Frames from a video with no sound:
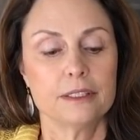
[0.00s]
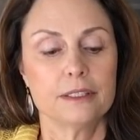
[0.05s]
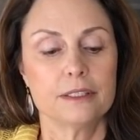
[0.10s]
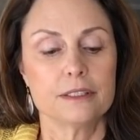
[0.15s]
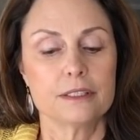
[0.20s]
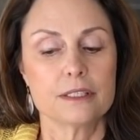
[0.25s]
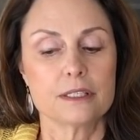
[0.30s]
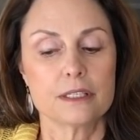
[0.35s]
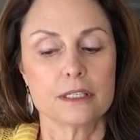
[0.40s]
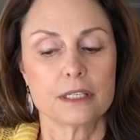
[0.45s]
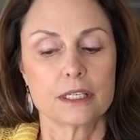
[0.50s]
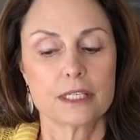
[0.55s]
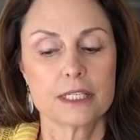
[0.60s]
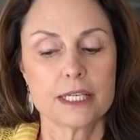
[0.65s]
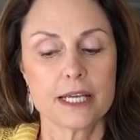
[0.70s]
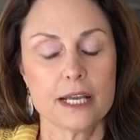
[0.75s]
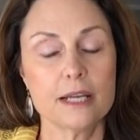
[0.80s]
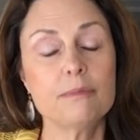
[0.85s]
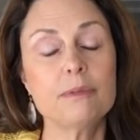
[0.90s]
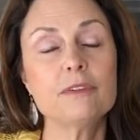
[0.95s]
is the
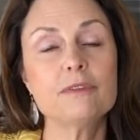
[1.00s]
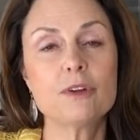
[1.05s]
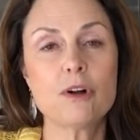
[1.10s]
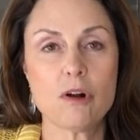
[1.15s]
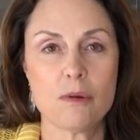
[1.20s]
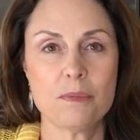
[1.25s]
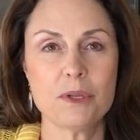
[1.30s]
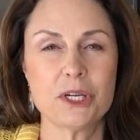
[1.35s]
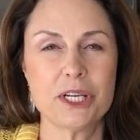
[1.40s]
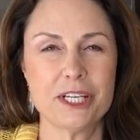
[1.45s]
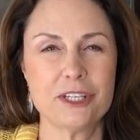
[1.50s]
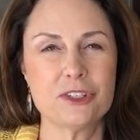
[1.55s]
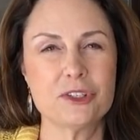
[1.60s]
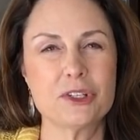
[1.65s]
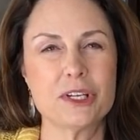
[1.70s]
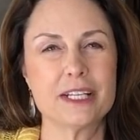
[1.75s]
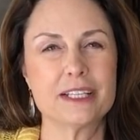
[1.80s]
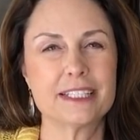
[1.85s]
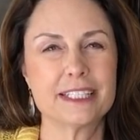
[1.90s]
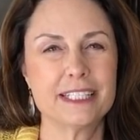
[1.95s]
type of complication
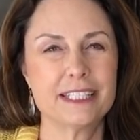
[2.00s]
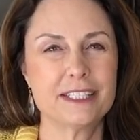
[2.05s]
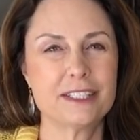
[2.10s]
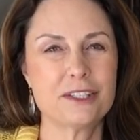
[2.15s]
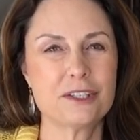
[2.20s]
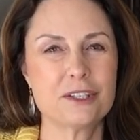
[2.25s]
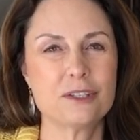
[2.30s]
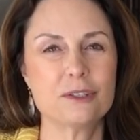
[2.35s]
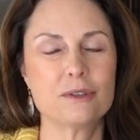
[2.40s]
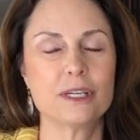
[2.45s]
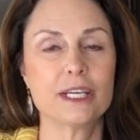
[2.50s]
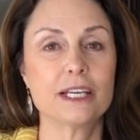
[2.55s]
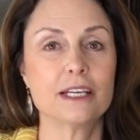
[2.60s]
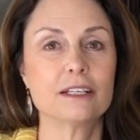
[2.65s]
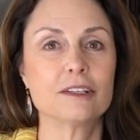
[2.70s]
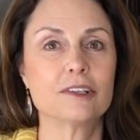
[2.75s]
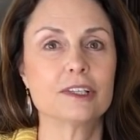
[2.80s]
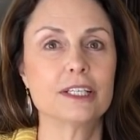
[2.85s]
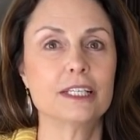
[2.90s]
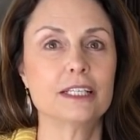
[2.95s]
that leads to
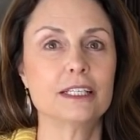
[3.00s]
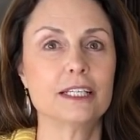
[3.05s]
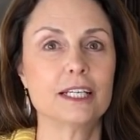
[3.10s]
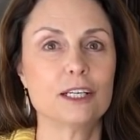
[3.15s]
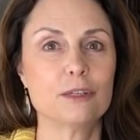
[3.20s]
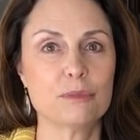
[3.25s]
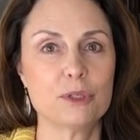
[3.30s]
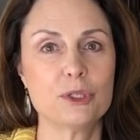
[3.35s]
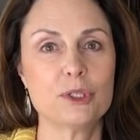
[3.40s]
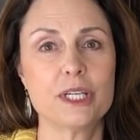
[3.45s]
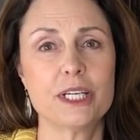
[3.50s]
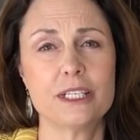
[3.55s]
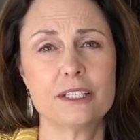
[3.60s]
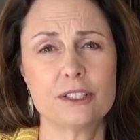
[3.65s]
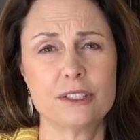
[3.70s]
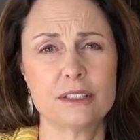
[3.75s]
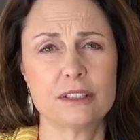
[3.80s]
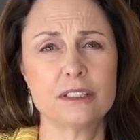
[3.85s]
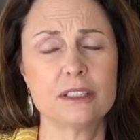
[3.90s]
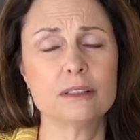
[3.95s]
gangrene,
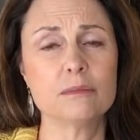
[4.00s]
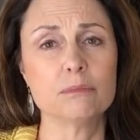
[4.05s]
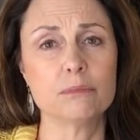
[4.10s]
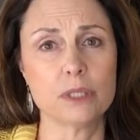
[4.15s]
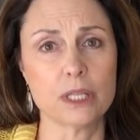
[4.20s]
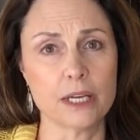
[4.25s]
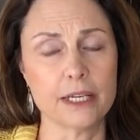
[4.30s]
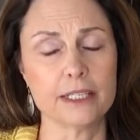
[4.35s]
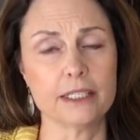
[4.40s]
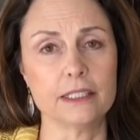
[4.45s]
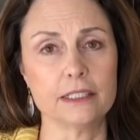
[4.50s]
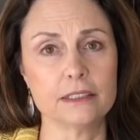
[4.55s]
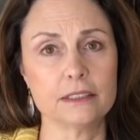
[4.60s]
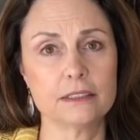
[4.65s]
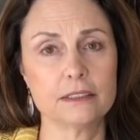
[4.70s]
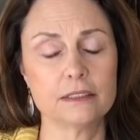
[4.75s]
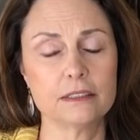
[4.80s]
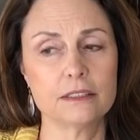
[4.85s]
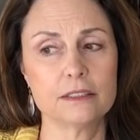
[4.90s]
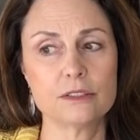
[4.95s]
amputation, and
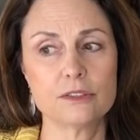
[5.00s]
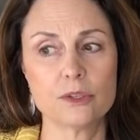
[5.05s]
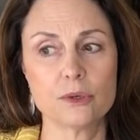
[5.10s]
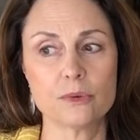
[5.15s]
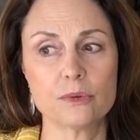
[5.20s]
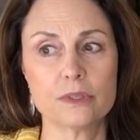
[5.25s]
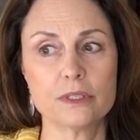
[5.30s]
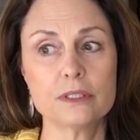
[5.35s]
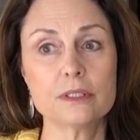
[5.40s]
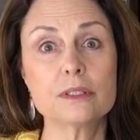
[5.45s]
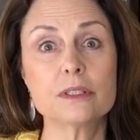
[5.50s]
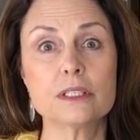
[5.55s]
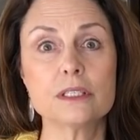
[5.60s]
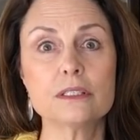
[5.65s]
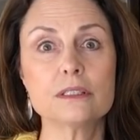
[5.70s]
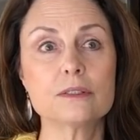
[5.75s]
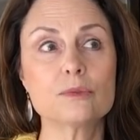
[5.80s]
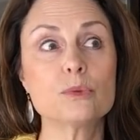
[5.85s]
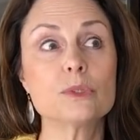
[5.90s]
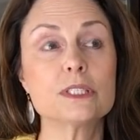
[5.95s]
blindness. So
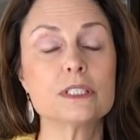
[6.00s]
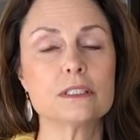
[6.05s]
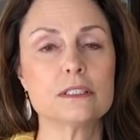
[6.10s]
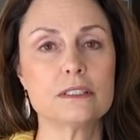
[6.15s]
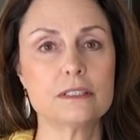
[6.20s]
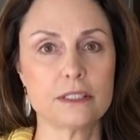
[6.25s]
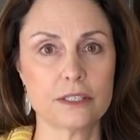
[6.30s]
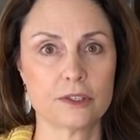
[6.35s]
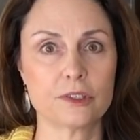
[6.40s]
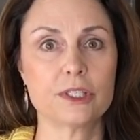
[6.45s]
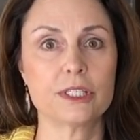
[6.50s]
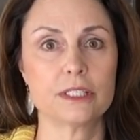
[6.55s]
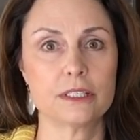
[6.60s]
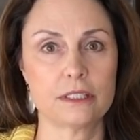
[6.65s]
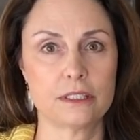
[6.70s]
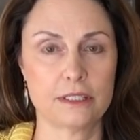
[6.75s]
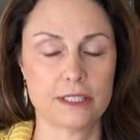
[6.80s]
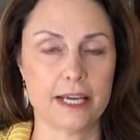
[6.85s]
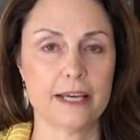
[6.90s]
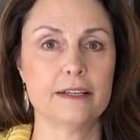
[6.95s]
this was a
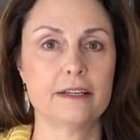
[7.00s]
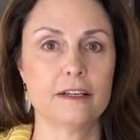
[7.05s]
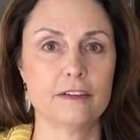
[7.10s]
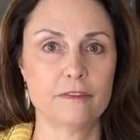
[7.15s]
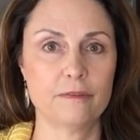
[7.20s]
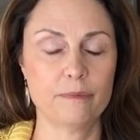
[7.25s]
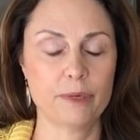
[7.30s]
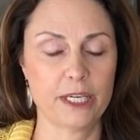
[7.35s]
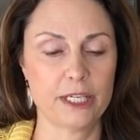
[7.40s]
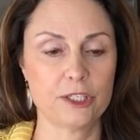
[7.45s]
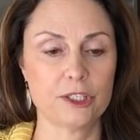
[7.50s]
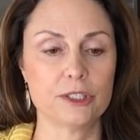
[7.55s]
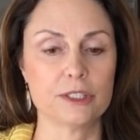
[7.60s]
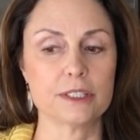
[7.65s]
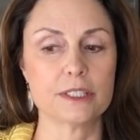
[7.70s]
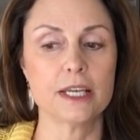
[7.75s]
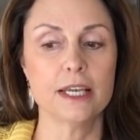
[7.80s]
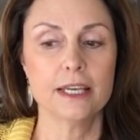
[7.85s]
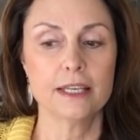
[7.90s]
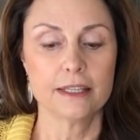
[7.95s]
serious set of
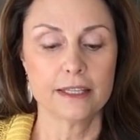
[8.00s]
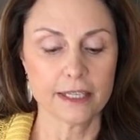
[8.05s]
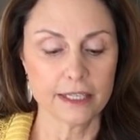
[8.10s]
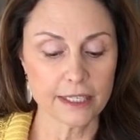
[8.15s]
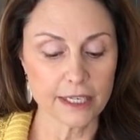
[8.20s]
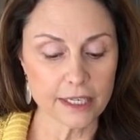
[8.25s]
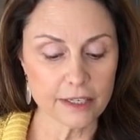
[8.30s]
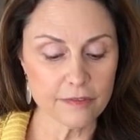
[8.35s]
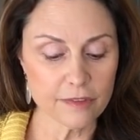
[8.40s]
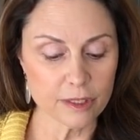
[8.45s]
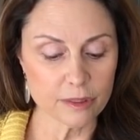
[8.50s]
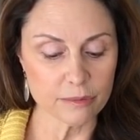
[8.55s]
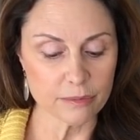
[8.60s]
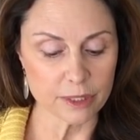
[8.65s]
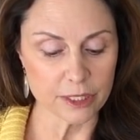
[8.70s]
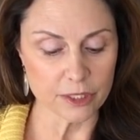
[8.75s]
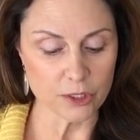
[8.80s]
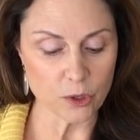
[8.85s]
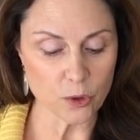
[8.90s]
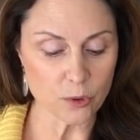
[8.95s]
patients. They gave them
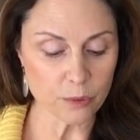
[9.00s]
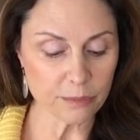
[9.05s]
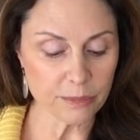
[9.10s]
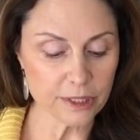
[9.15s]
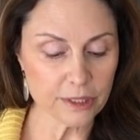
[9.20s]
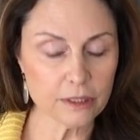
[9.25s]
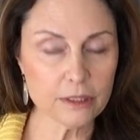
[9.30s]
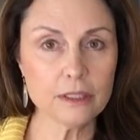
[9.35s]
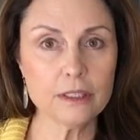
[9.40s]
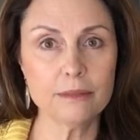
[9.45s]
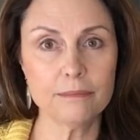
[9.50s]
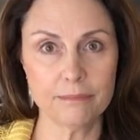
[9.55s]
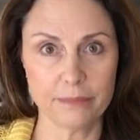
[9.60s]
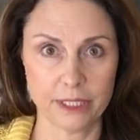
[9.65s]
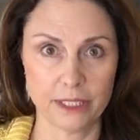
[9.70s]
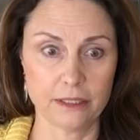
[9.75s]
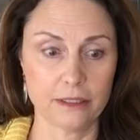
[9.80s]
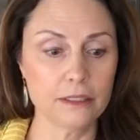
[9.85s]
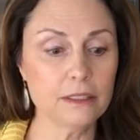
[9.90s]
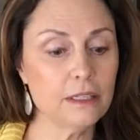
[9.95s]
an oatmeal
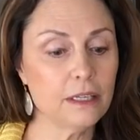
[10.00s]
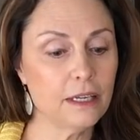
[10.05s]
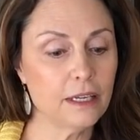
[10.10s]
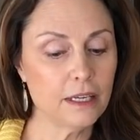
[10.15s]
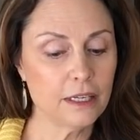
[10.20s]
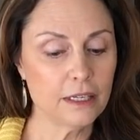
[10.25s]
meal